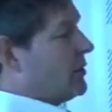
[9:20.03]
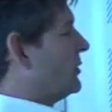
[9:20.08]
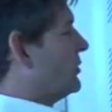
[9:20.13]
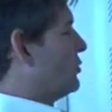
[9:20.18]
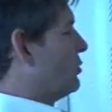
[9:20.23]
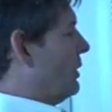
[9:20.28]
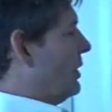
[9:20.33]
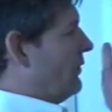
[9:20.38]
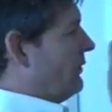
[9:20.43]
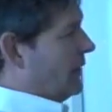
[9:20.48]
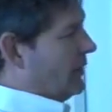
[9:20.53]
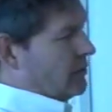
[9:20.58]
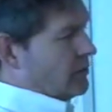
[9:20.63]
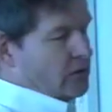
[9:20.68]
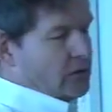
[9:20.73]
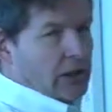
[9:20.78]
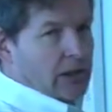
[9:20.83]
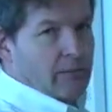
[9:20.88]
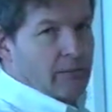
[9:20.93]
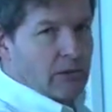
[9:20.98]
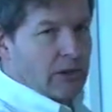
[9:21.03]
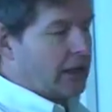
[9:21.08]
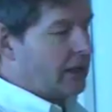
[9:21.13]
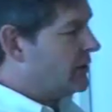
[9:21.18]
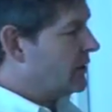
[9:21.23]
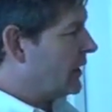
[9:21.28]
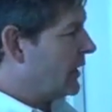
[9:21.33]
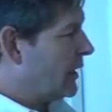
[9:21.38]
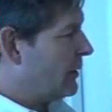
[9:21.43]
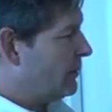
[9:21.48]
1200 deep
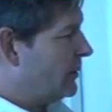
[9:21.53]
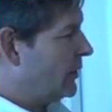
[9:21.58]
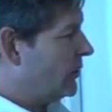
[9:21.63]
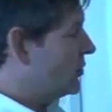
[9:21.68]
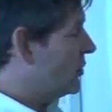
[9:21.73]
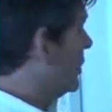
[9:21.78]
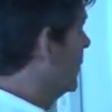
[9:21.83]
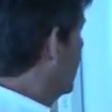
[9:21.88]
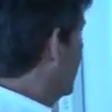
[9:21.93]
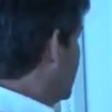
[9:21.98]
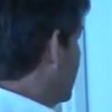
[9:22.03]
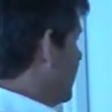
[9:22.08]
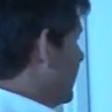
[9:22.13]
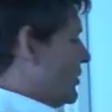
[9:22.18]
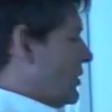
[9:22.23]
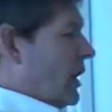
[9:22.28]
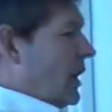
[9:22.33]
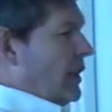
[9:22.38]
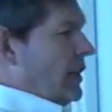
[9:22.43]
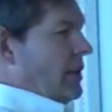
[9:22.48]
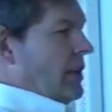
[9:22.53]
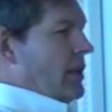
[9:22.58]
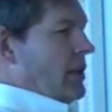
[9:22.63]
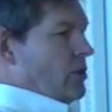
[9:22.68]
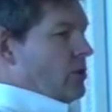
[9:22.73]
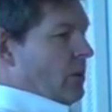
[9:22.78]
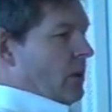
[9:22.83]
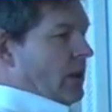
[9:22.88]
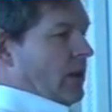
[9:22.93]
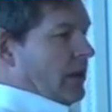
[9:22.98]
data cabinets. There are 10 in
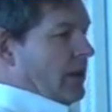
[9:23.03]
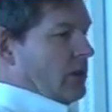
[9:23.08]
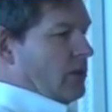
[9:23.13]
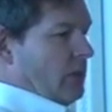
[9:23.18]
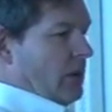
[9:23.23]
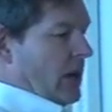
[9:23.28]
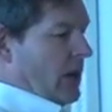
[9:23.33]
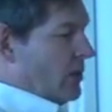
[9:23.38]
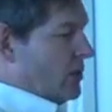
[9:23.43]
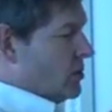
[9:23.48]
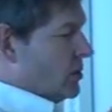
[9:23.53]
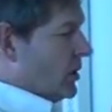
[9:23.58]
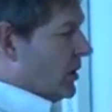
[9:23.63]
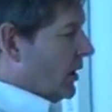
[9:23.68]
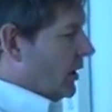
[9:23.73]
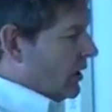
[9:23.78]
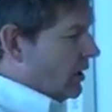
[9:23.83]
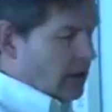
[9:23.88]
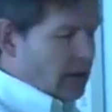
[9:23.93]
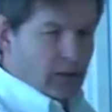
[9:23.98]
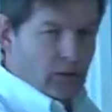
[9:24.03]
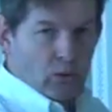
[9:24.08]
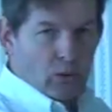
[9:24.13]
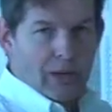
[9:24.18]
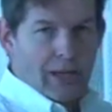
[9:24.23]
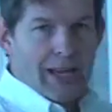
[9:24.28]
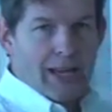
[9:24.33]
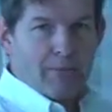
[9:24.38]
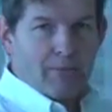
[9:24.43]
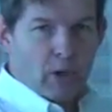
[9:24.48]
each one of these rows. They're
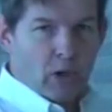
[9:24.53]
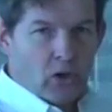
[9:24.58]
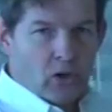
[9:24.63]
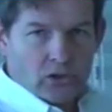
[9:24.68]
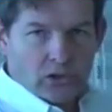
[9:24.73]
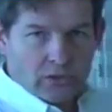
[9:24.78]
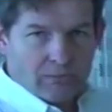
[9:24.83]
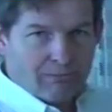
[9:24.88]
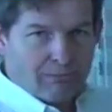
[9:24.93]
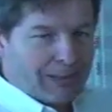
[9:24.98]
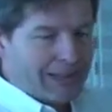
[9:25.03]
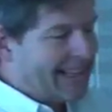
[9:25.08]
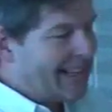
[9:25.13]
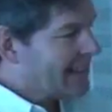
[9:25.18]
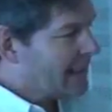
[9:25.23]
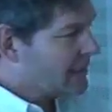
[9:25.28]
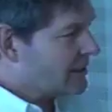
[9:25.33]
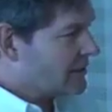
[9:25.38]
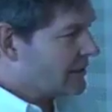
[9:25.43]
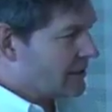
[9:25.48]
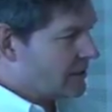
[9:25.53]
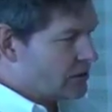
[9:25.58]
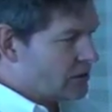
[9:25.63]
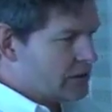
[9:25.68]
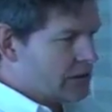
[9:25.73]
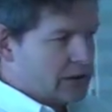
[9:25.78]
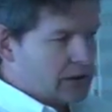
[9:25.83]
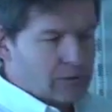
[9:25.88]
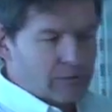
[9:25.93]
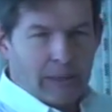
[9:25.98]
all air blocked and blanked, as you'd
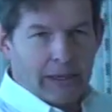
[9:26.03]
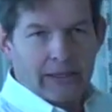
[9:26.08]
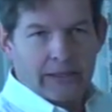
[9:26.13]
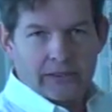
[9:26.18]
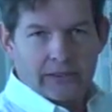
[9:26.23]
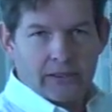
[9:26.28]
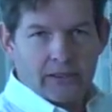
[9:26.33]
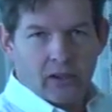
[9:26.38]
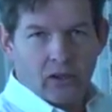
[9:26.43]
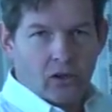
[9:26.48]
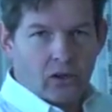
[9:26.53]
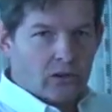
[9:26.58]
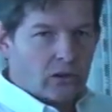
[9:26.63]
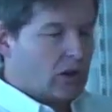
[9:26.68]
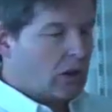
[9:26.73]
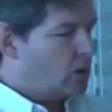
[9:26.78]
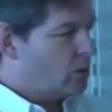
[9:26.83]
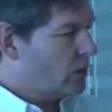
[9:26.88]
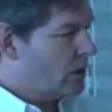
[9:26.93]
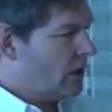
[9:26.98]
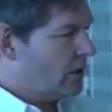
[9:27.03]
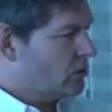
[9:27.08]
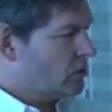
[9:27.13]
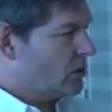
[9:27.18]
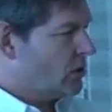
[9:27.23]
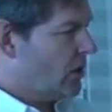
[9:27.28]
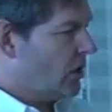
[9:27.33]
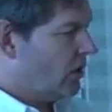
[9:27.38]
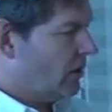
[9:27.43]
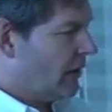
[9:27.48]
expect in a hot and cold aisle
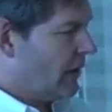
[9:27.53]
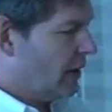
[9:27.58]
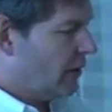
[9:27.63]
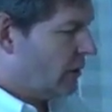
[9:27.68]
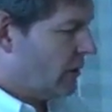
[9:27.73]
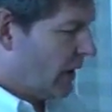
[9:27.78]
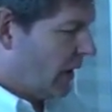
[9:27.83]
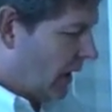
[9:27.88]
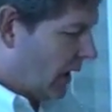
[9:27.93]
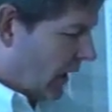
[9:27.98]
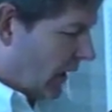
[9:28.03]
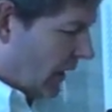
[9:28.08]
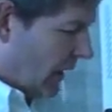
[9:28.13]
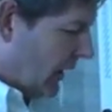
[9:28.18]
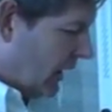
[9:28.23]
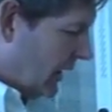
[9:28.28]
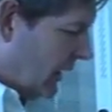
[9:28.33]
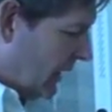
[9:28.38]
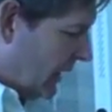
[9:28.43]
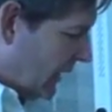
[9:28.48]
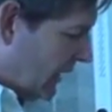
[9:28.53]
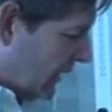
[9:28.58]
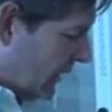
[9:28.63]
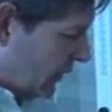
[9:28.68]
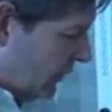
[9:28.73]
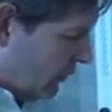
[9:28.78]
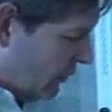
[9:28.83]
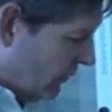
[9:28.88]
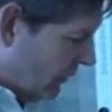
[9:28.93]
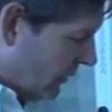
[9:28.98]
scenario. And
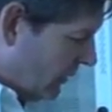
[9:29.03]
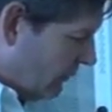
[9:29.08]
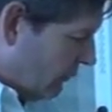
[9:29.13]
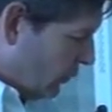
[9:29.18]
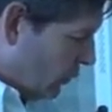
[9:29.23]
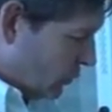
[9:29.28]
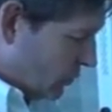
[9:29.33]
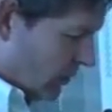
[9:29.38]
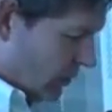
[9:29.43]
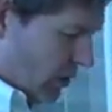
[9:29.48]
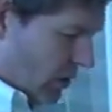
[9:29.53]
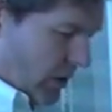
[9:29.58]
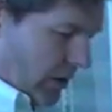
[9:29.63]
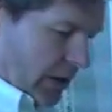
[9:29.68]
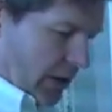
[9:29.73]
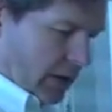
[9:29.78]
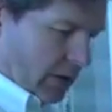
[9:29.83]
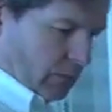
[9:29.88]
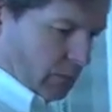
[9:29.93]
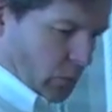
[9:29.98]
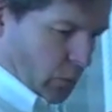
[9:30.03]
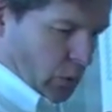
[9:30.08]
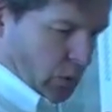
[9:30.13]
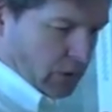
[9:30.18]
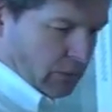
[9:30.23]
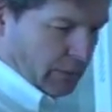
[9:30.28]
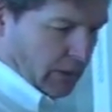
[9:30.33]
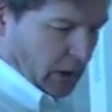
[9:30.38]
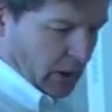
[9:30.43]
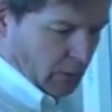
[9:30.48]
they've also got the
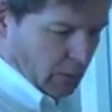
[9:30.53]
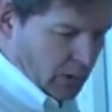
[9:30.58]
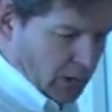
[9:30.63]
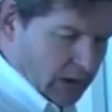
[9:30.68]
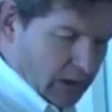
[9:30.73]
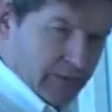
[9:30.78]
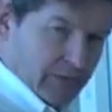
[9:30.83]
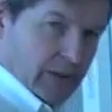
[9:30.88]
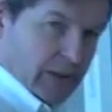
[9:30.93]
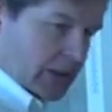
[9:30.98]
water pipe work for